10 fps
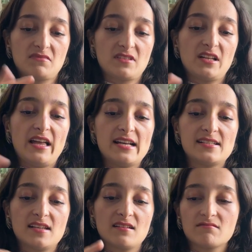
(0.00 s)

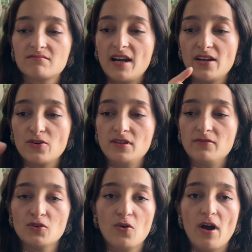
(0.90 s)
classic, I don't
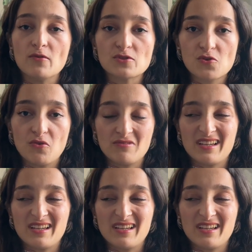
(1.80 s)
even know how it's called,